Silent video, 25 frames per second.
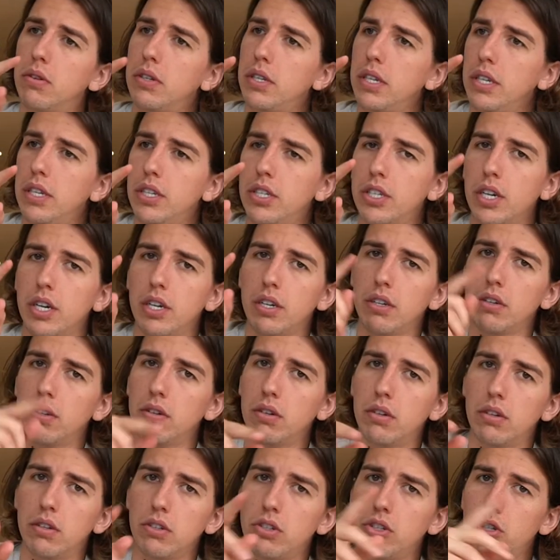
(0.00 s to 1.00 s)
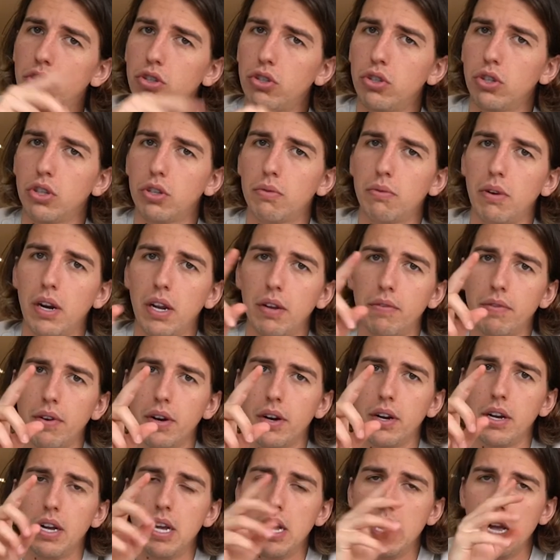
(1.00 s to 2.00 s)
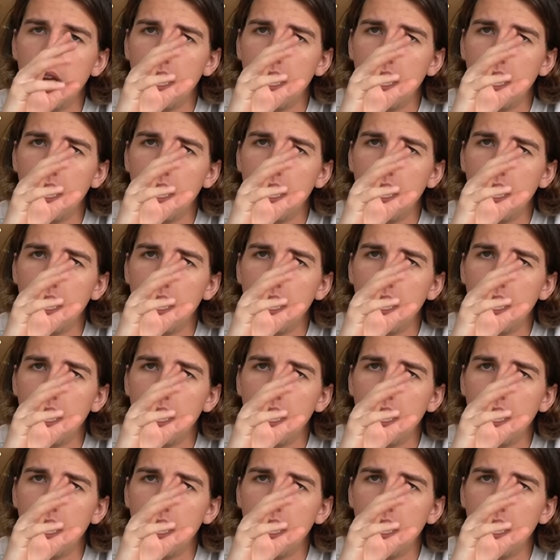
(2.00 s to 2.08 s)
DJ or just another raver,